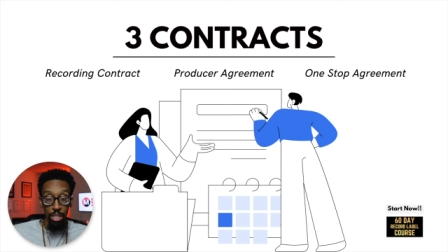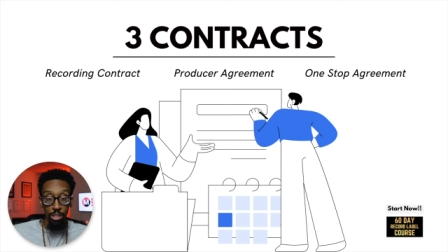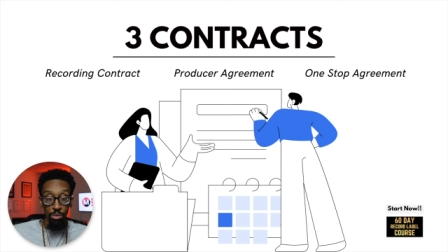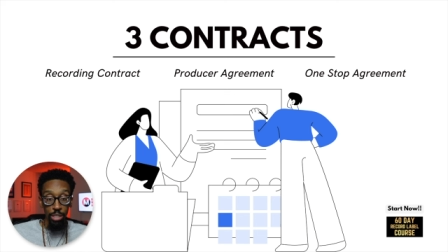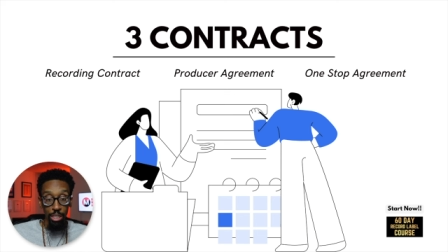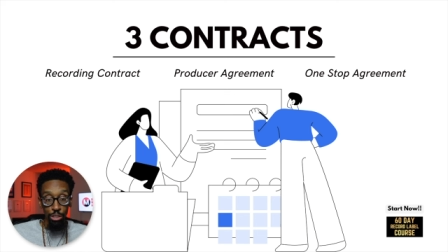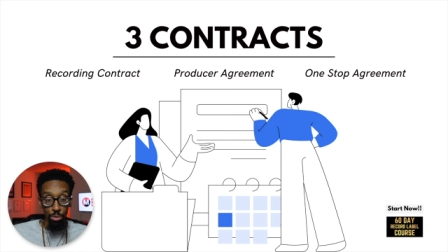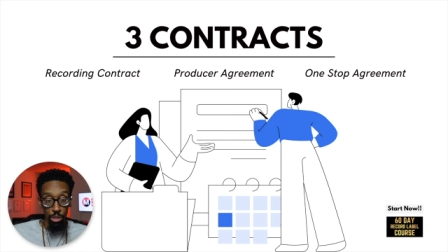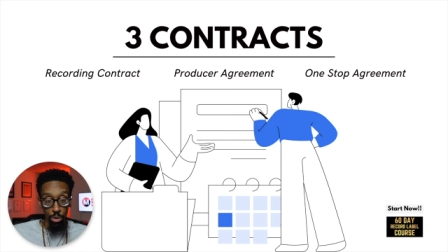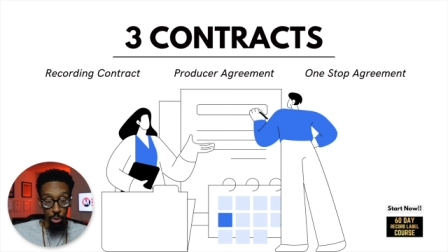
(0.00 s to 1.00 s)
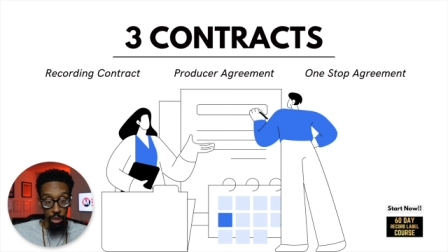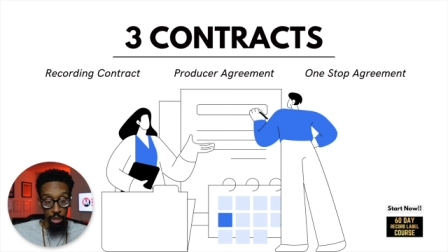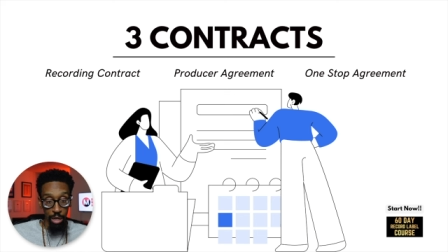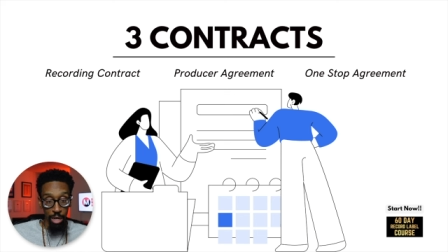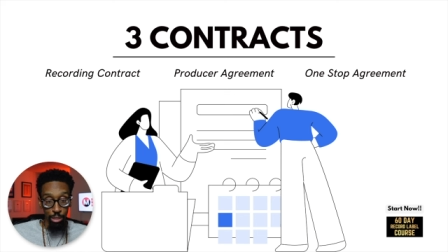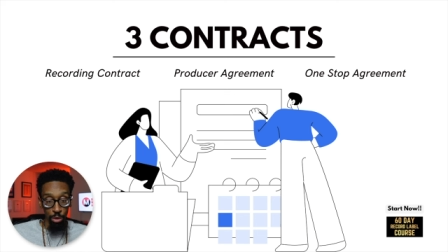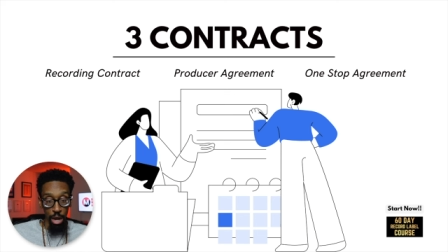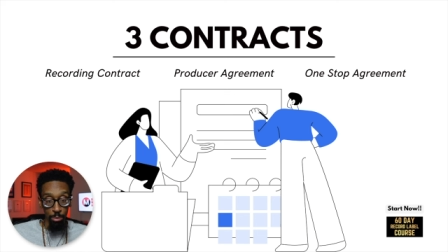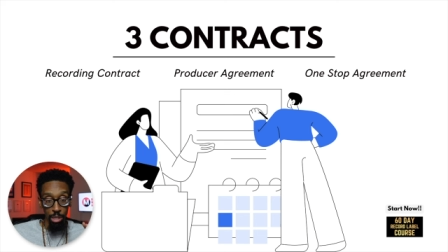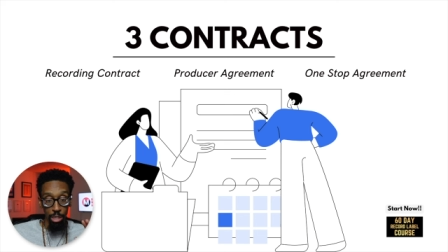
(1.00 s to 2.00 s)
you need your recording
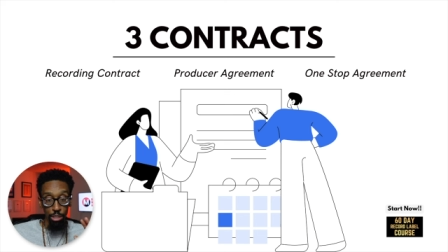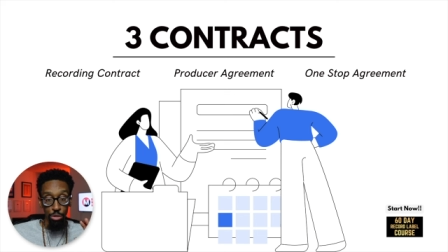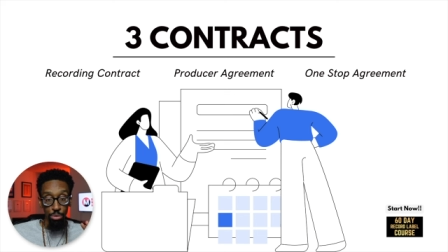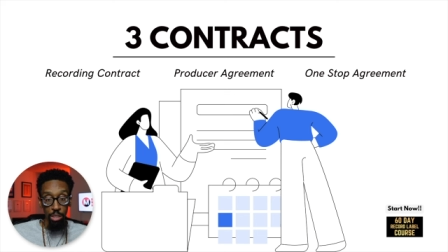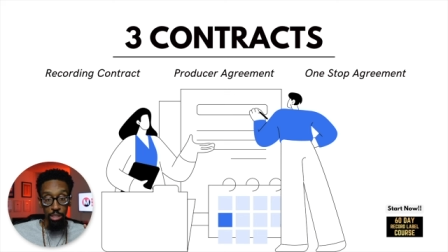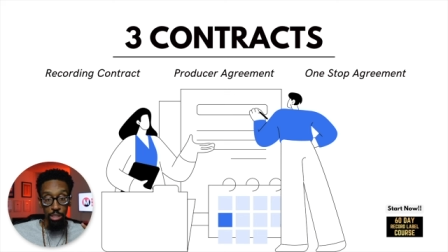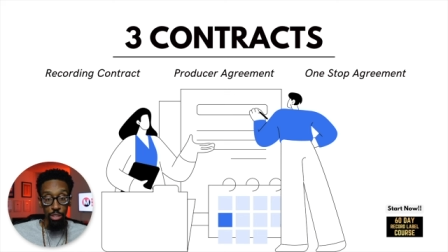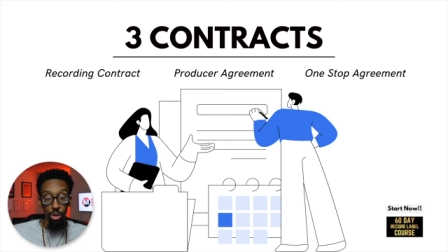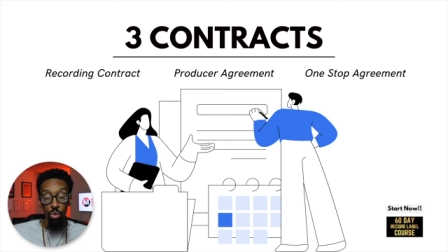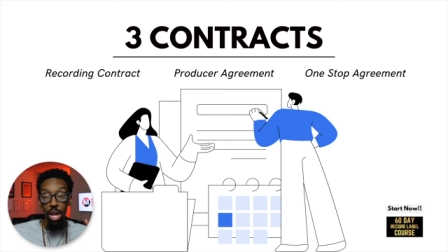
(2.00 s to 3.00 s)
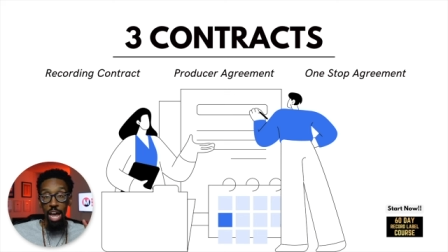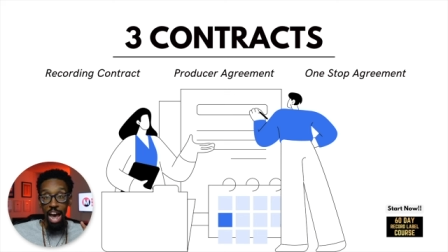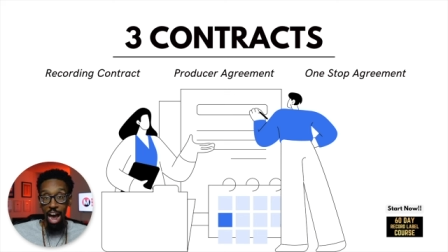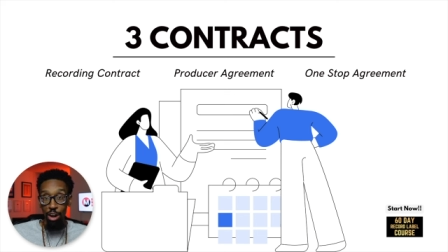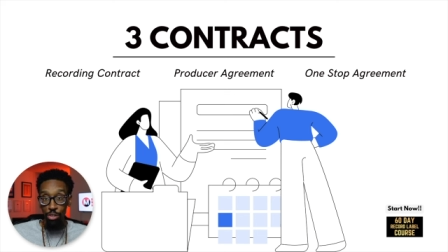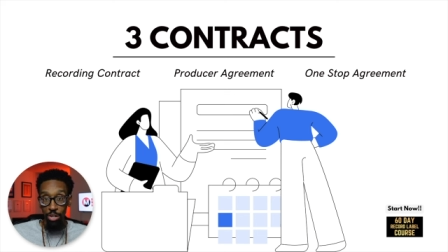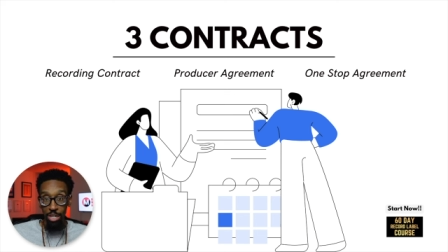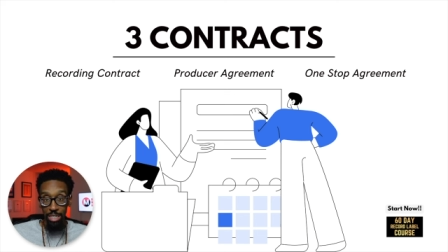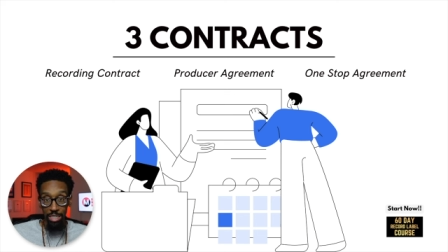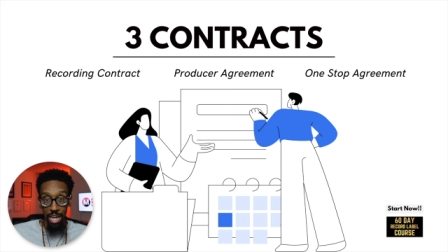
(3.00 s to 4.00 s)
contract because you need to know how you're
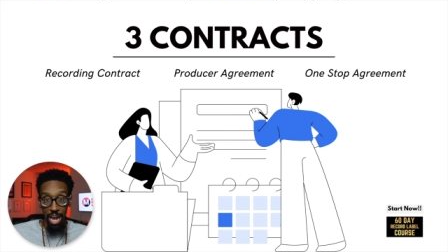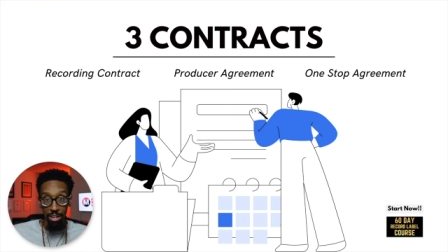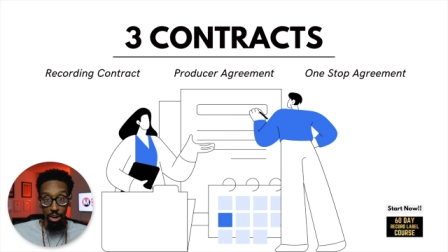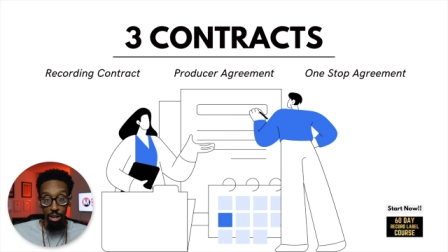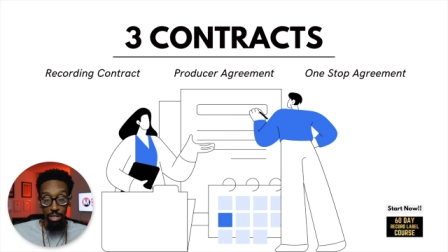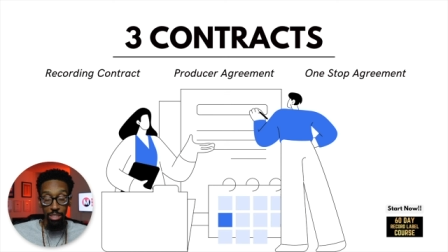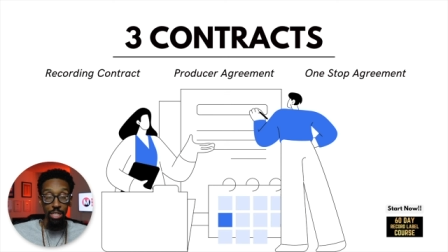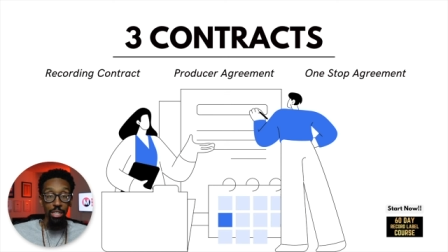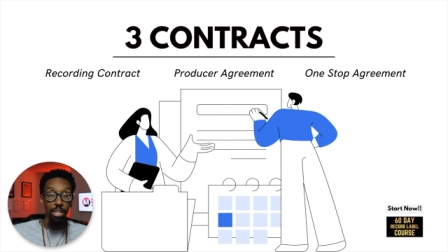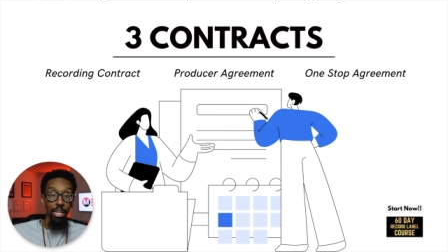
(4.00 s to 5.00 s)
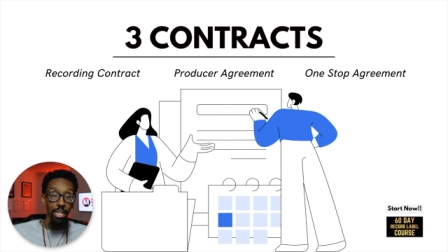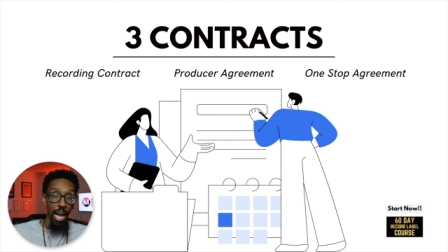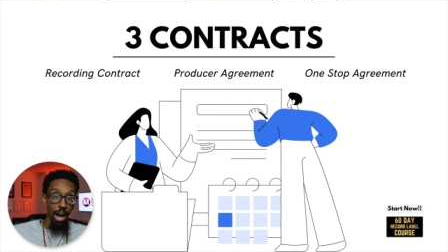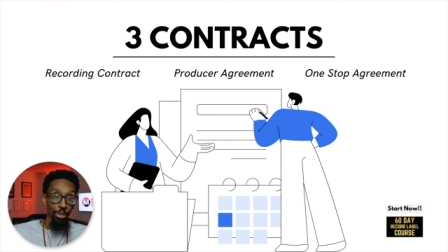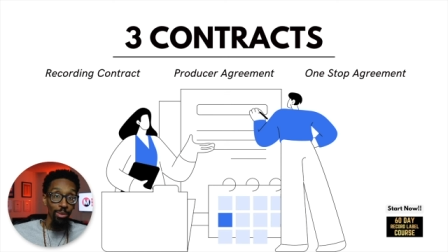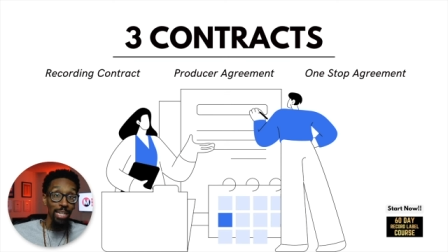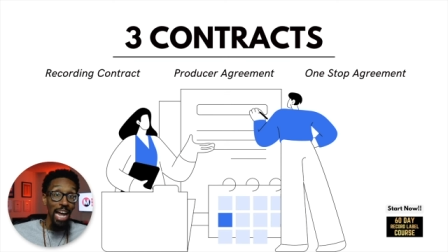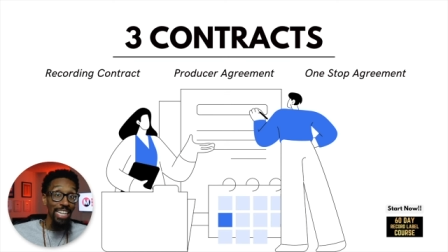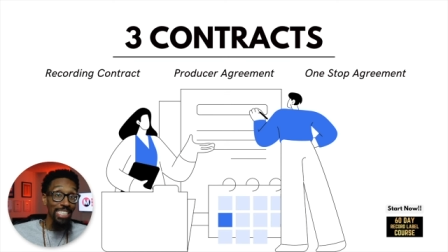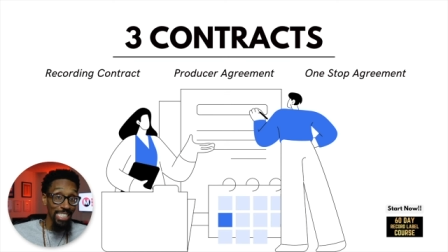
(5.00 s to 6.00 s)
going to sign artists and how you
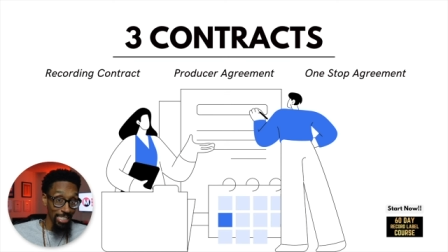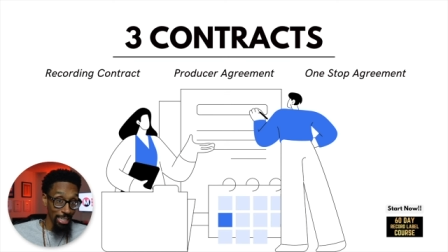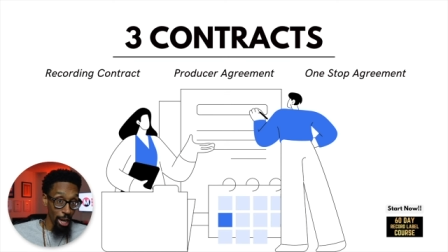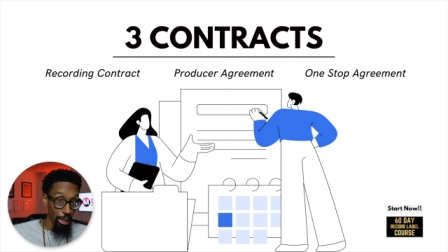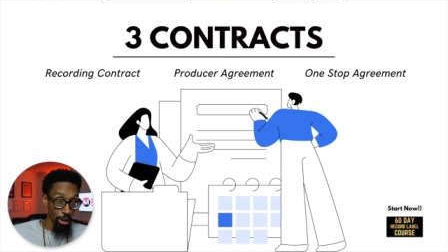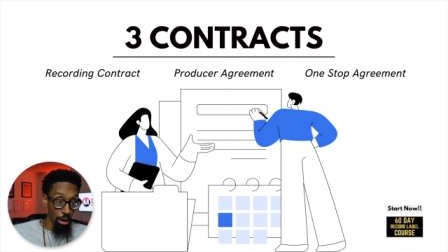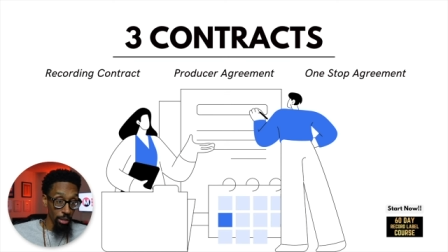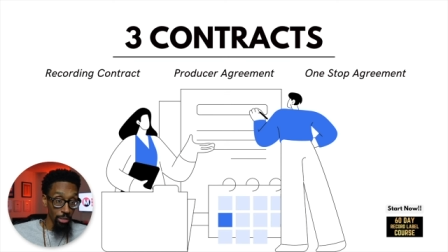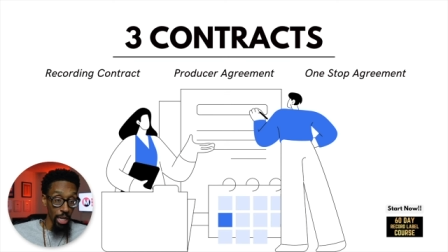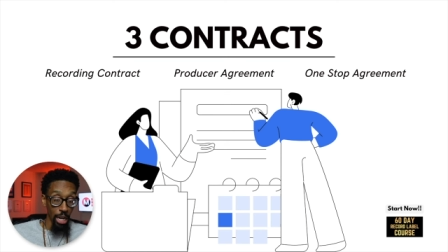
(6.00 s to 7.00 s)
like to sign artists.